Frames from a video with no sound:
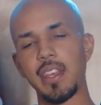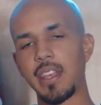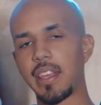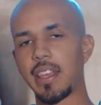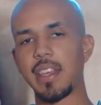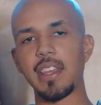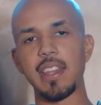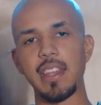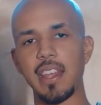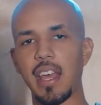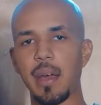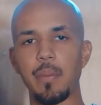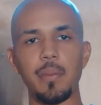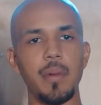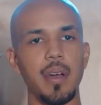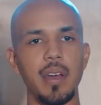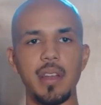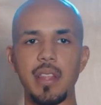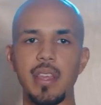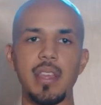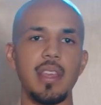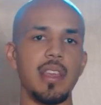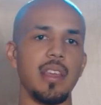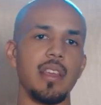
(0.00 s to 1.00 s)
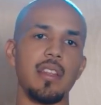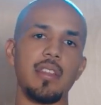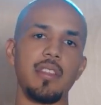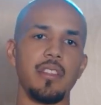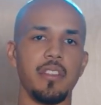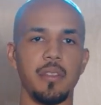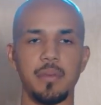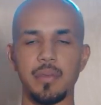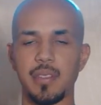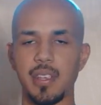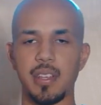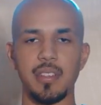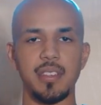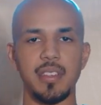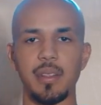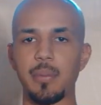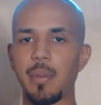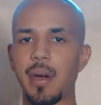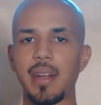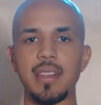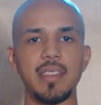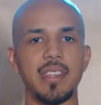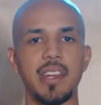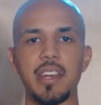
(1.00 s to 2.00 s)
getting that money and, you know what I'm saying, the
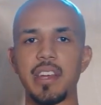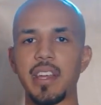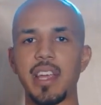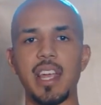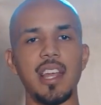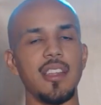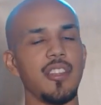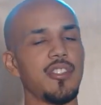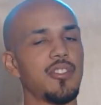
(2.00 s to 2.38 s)
monetary gain,